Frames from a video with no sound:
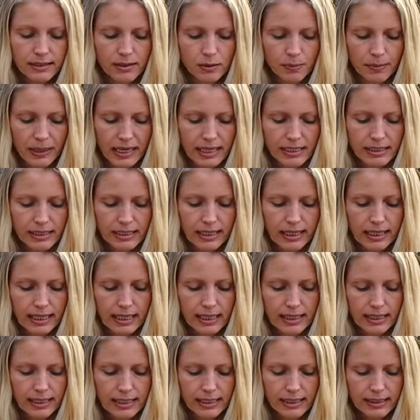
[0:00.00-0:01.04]
so
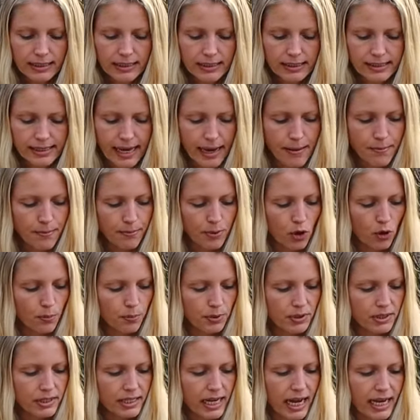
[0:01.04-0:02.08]
basically uh, the same
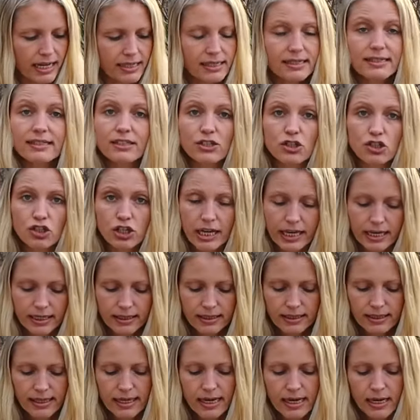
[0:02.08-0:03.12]
purpose as the
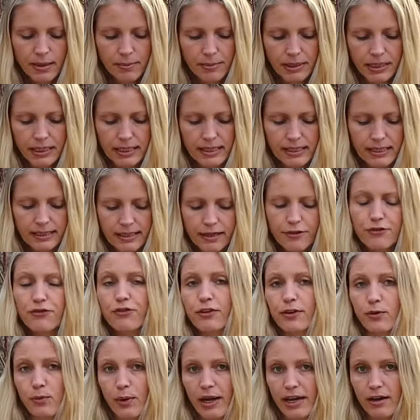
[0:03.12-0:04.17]
shears, but it's a
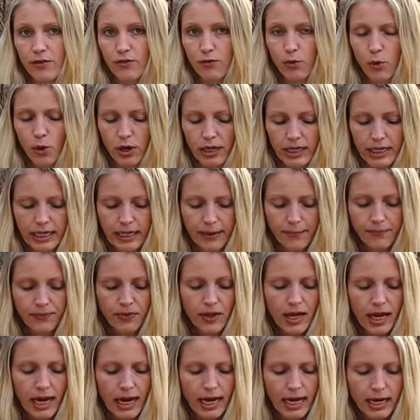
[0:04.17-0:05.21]
different way of working.
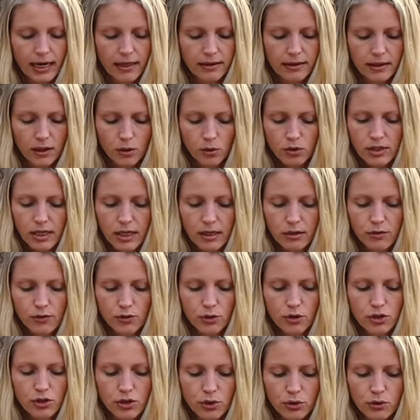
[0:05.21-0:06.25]
Uh, those can of
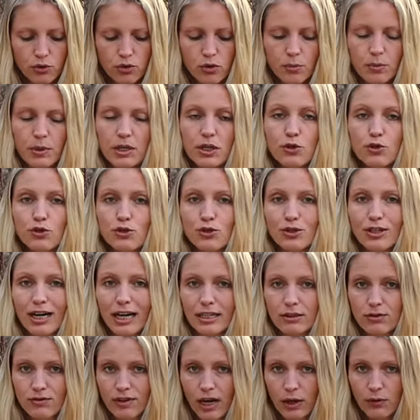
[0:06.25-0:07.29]
course also be used to
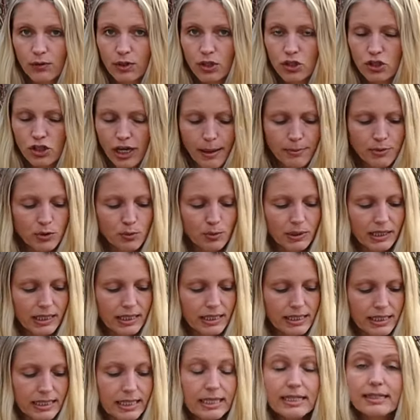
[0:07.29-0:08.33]
cut rounded shapes, but
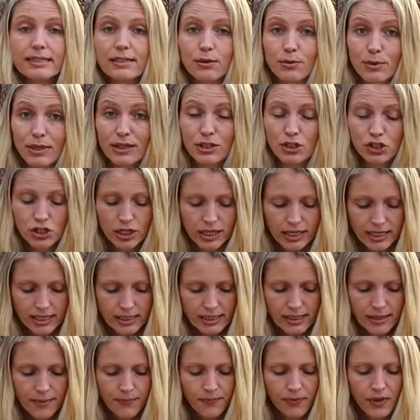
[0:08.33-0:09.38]
that's easier with the
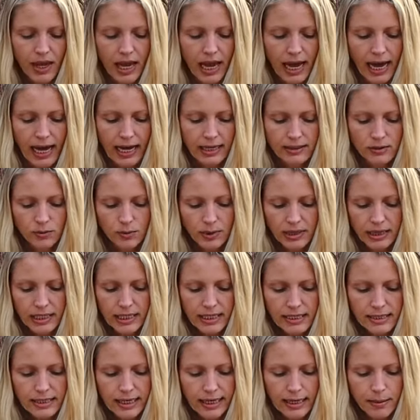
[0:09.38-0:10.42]
shears. And with
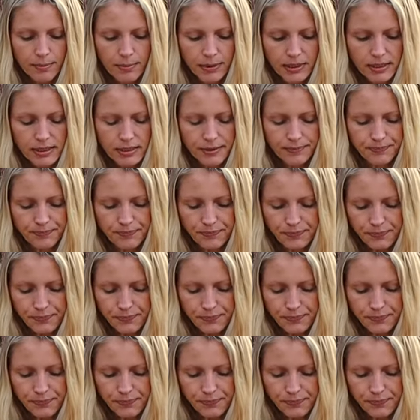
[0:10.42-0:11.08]
these clippers,